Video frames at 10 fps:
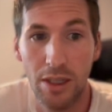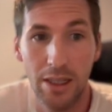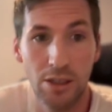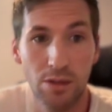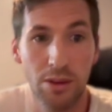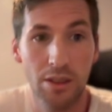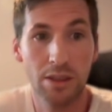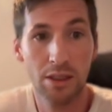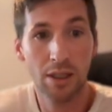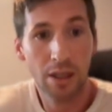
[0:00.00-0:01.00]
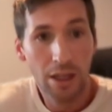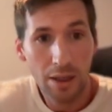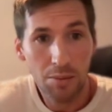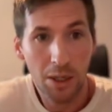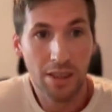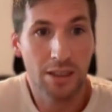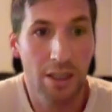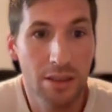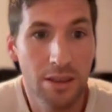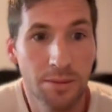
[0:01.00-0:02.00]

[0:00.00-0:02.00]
actual batch size.